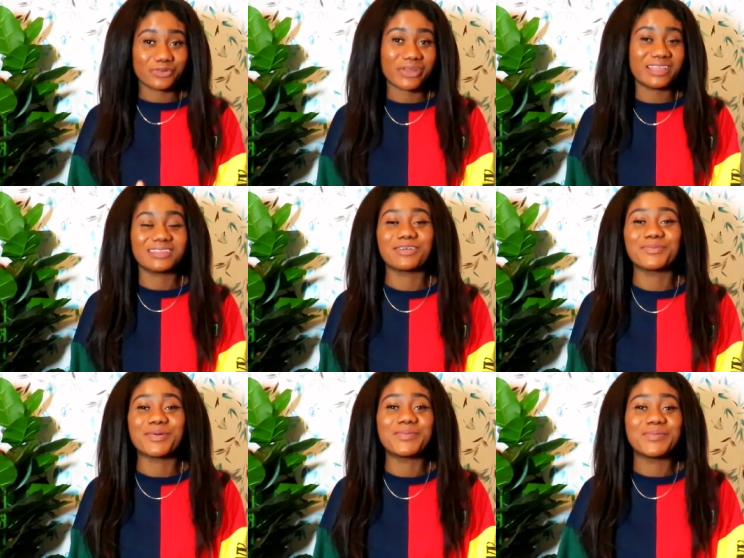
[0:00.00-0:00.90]
right now,
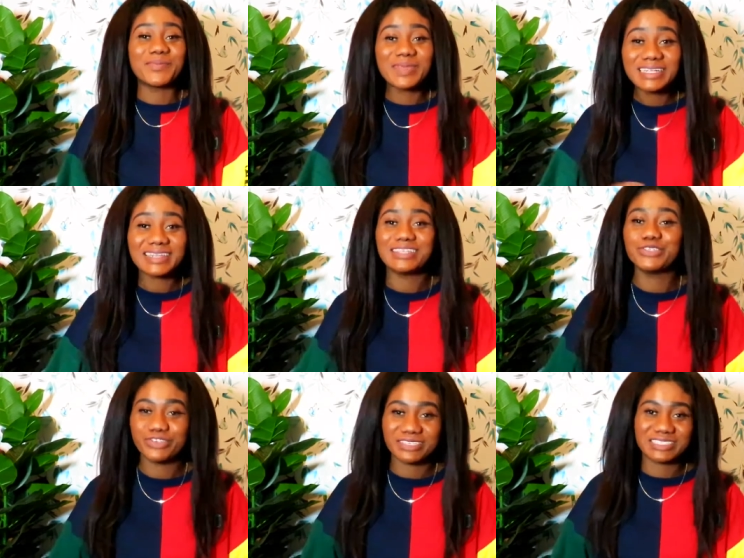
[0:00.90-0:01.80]
but many
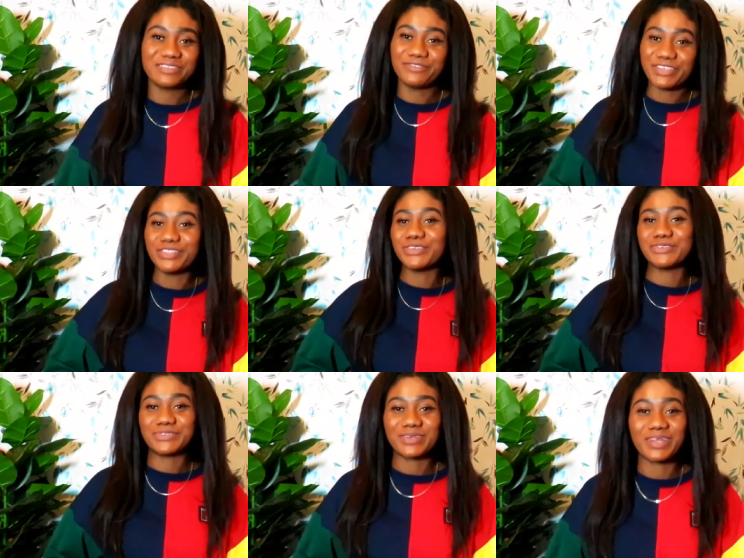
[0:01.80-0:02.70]
interesting
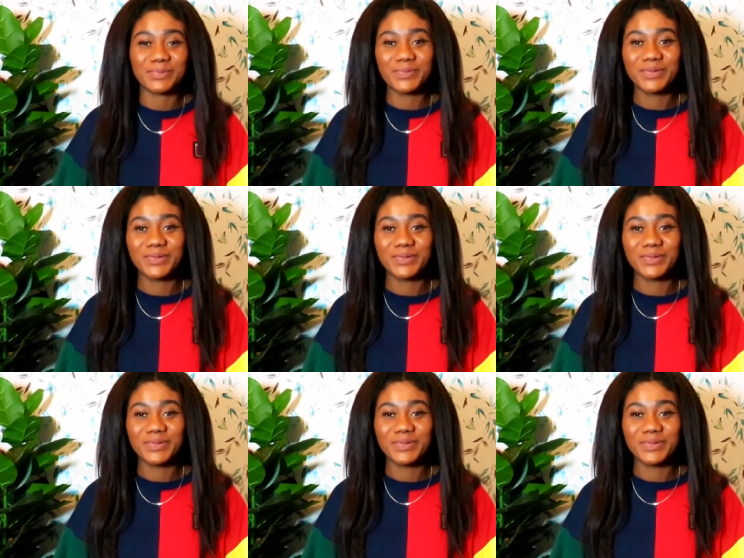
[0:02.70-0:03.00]
videos to come.